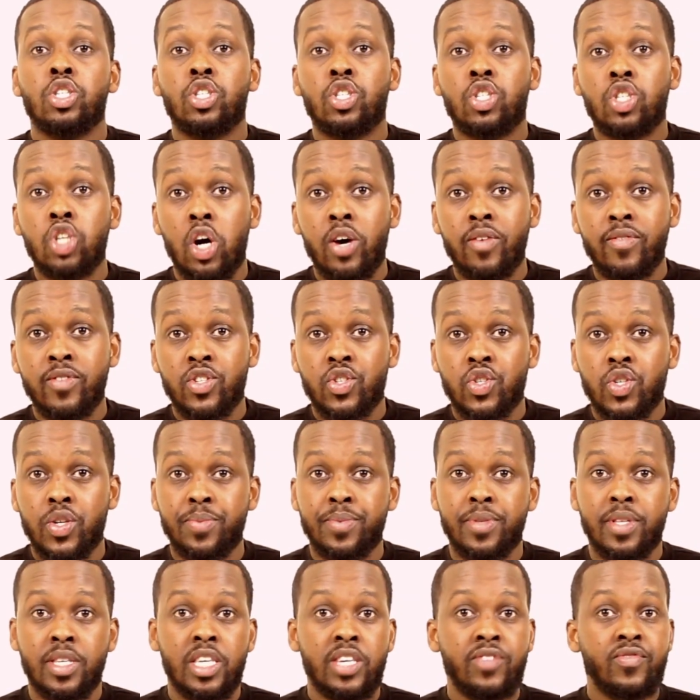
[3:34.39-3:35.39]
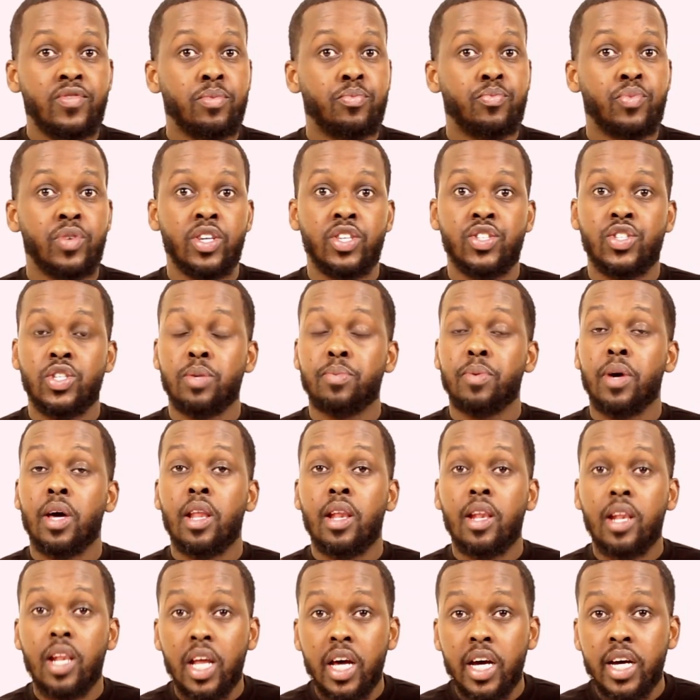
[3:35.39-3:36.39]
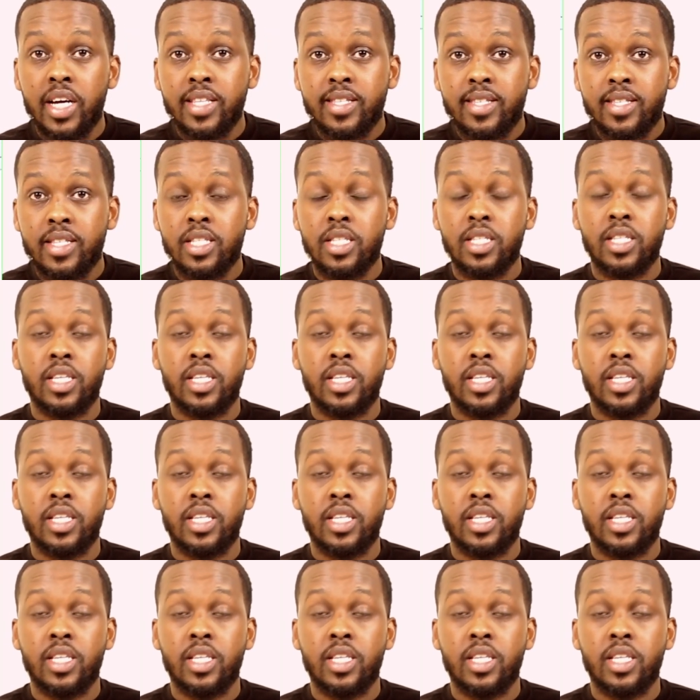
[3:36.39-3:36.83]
JavaScript even brings up alerts,